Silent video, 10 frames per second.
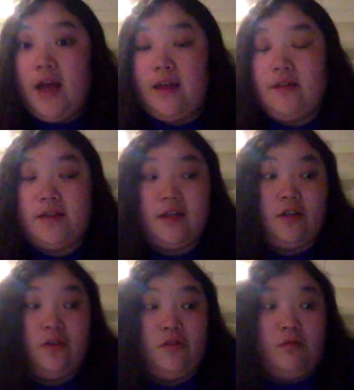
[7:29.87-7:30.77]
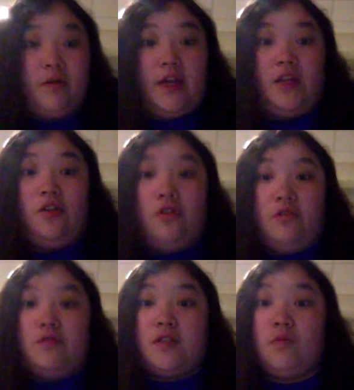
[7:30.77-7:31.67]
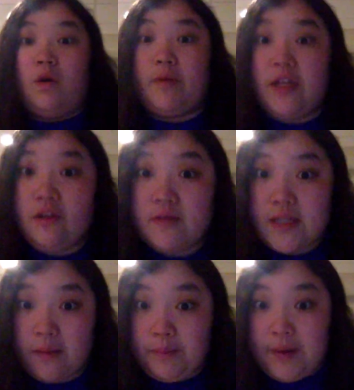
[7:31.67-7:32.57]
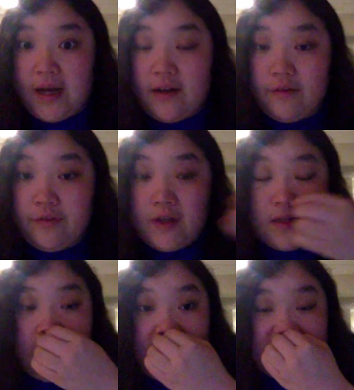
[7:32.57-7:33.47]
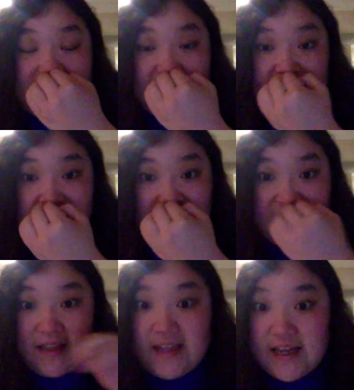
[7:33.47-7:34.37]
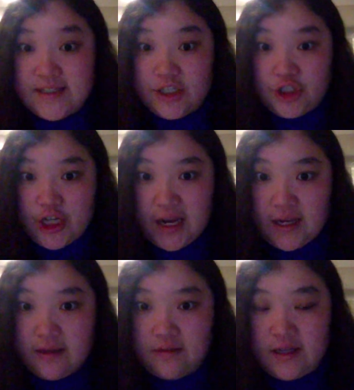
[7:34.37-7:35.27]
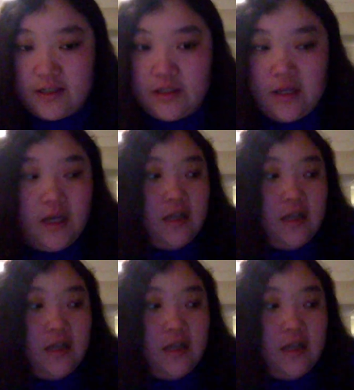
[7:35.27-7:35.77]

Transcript: And you can use what we used above, the estimation, like the guess and check thing,